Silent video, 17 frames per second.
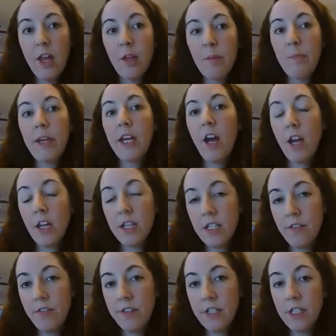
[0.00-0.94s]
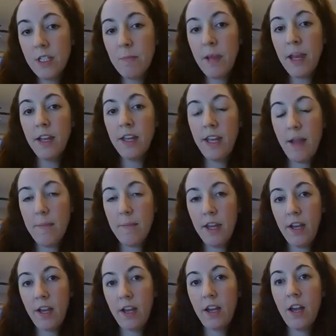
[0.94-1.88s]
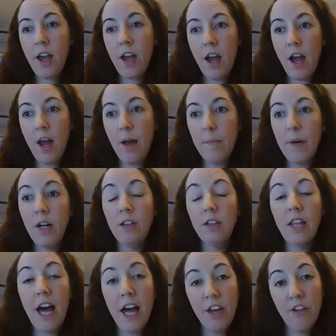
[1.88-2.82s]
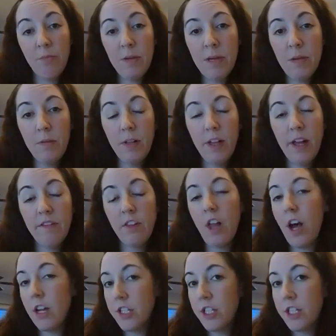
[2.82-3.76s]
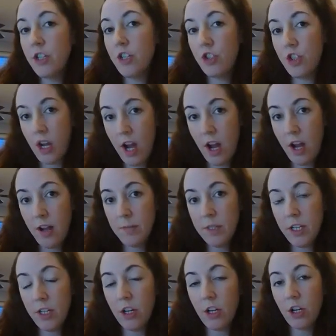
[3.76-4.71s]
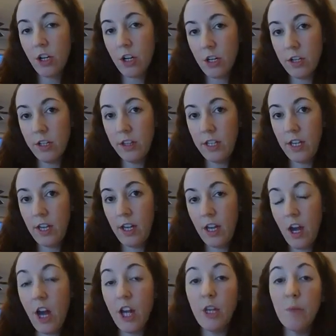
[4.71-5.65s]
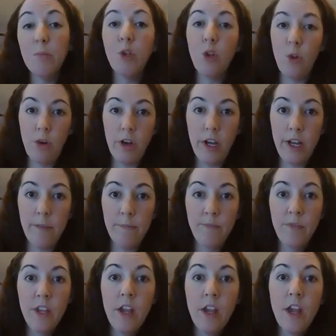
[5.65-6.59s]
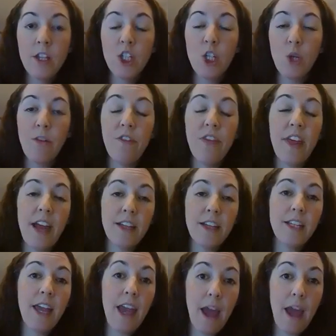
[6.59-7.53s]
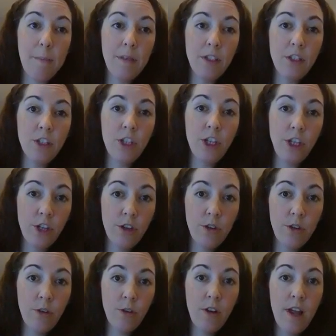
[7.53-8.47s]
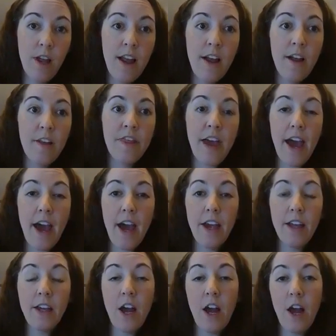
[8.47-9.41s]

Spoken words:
Because of this pandemic, a lot of people have lost their jobs and are currently unemployed. So if that's happened to you, that